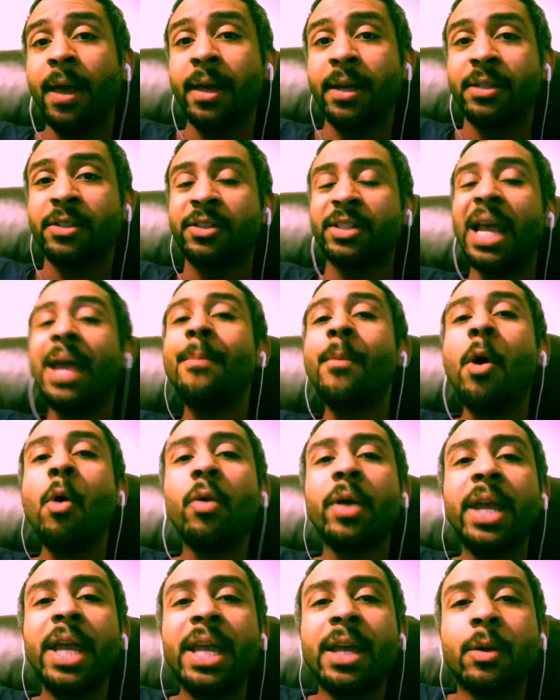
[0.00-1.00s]
same
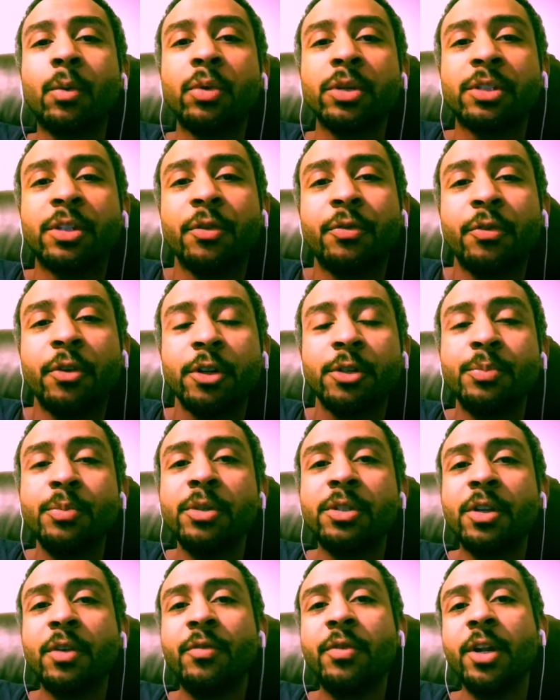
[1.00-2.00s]
old geek was the first
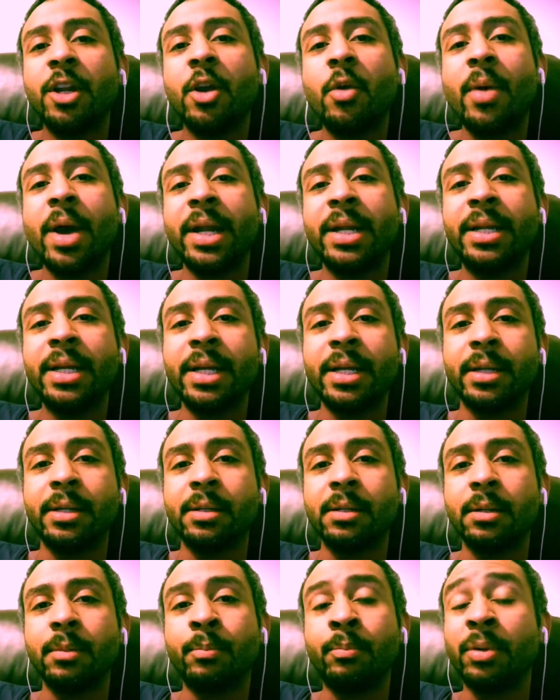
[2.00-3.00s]
music video I did.
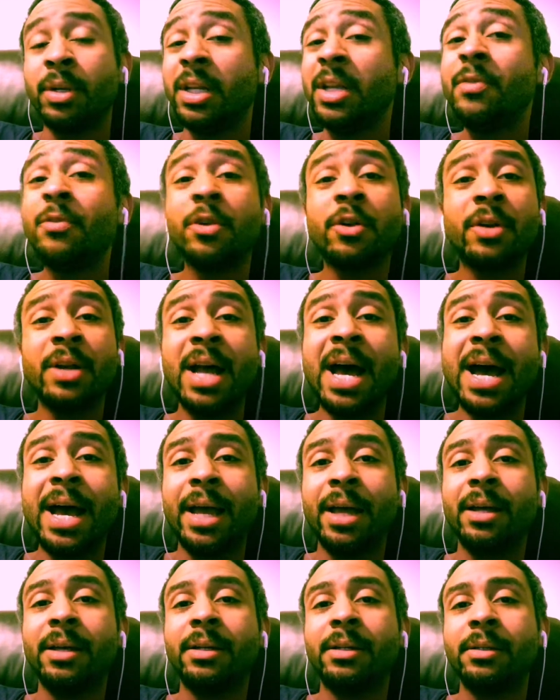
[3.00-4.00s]
Believe it or
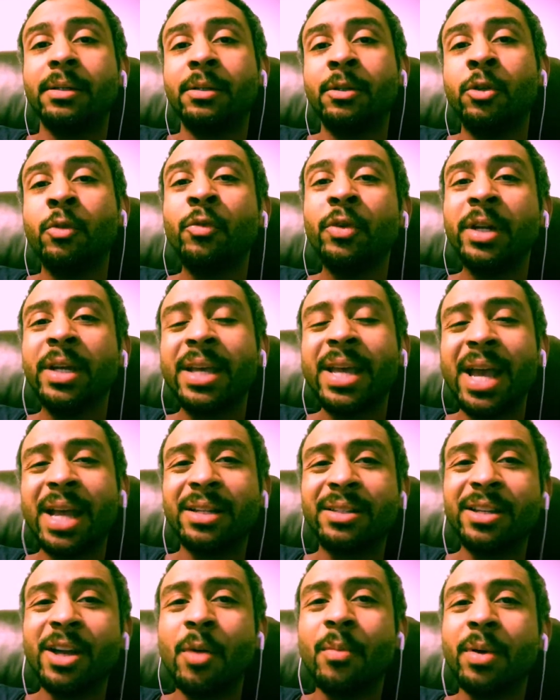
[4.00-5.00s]
not, you really
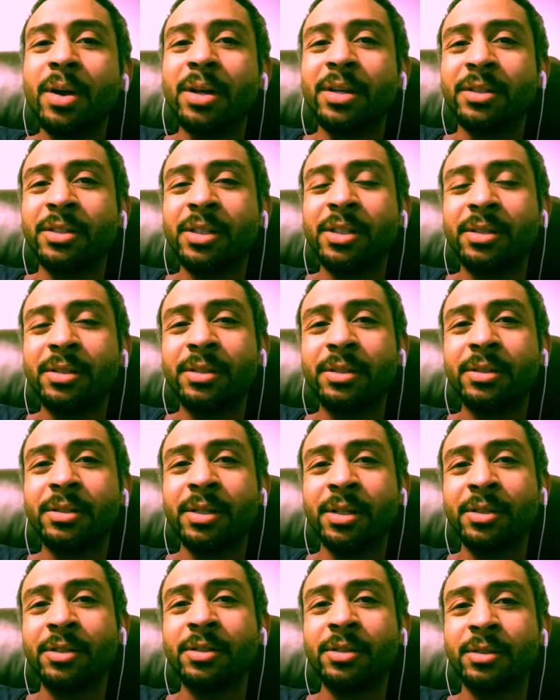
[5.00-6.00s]
can't tell because it's
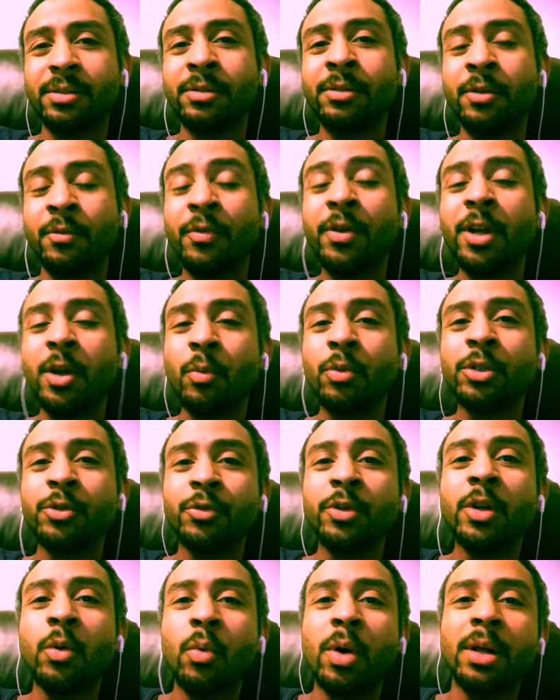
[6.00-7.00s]
it's the video was
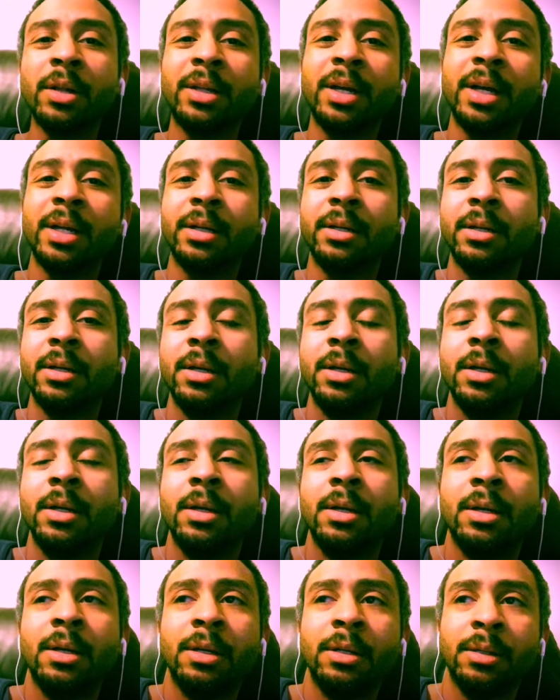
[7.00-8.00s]
really well done,
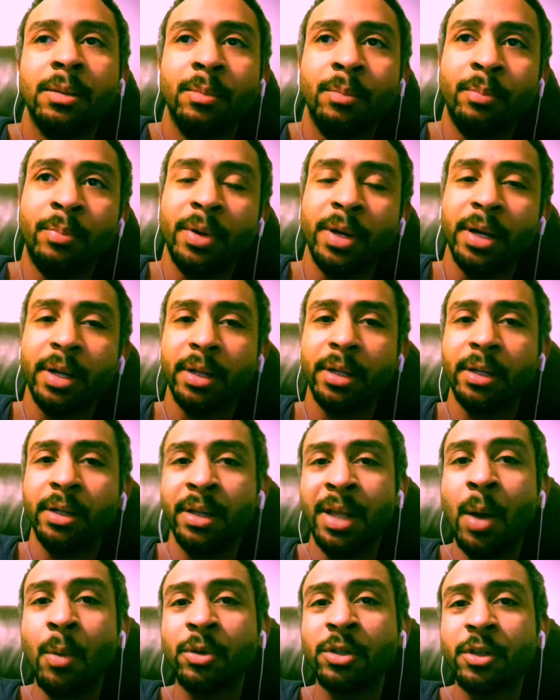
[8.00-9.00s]
but
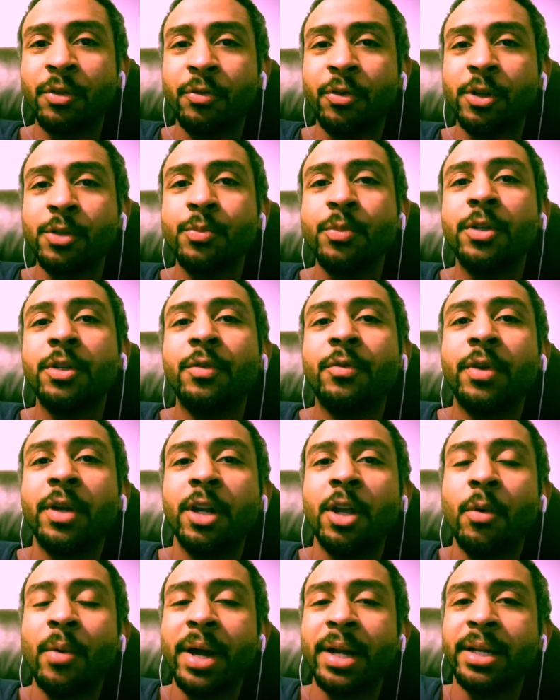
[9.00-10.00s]
that was the first music
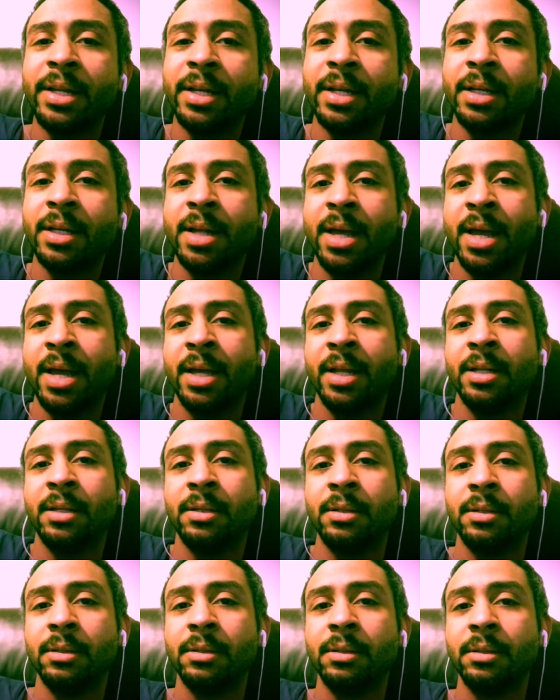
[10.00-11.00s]
video I did,
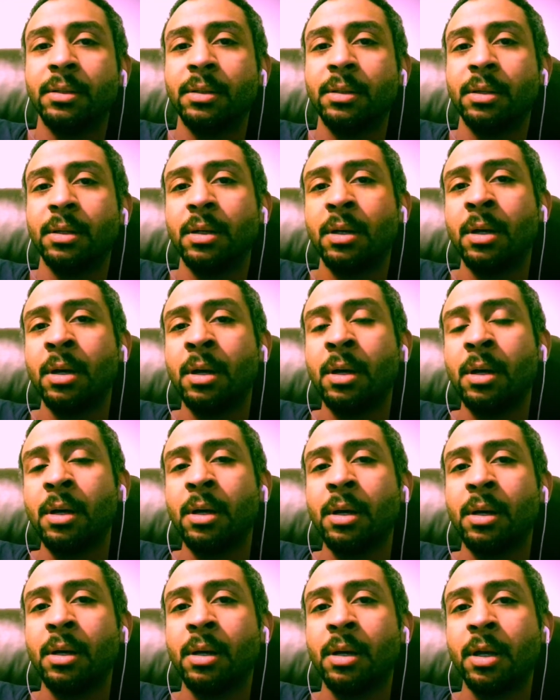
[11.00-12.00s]
and
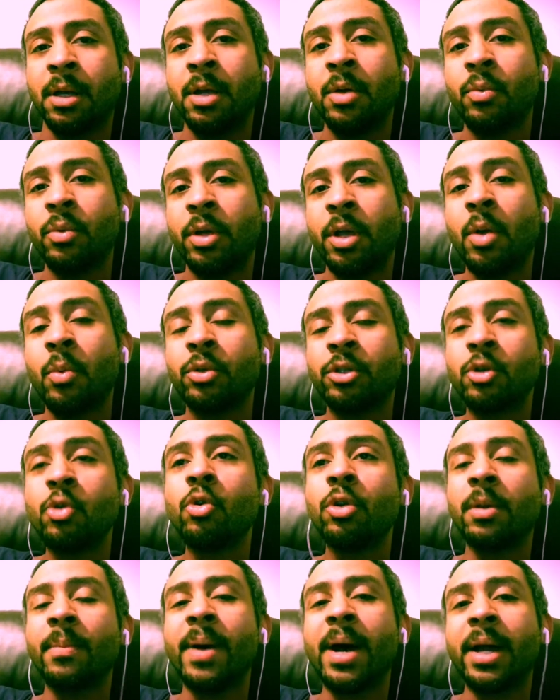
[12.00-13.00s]
uh, he he was
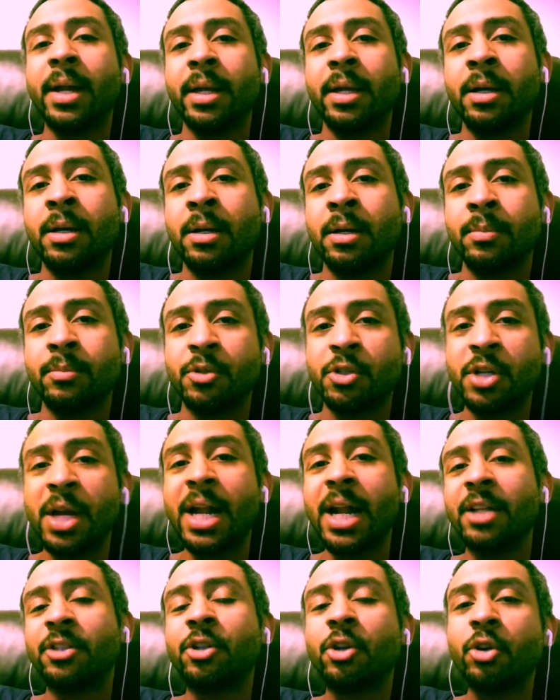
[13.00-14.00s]
cool about it. Um, shout
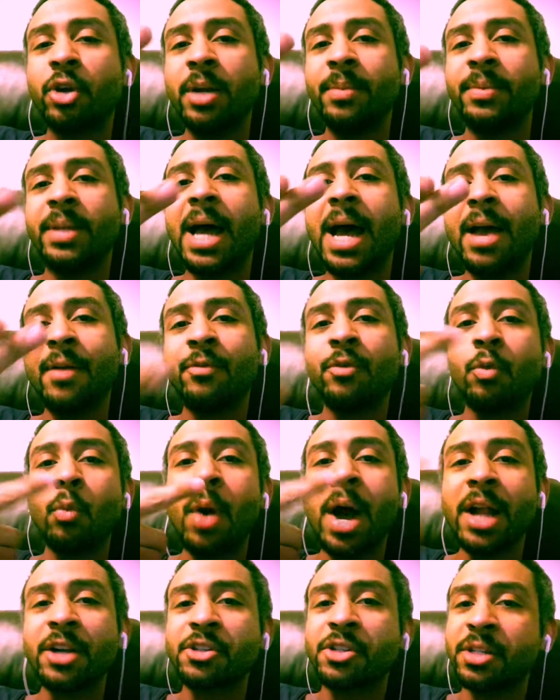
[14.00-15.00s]
out to Cream Dot if you're
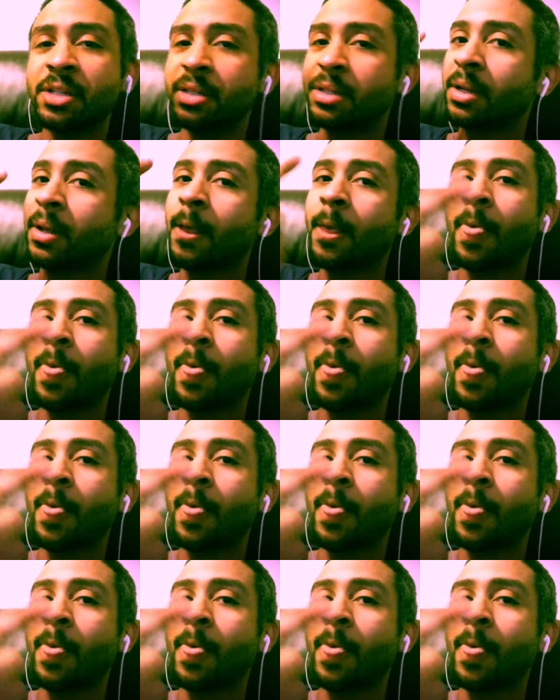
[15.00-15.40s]
watching.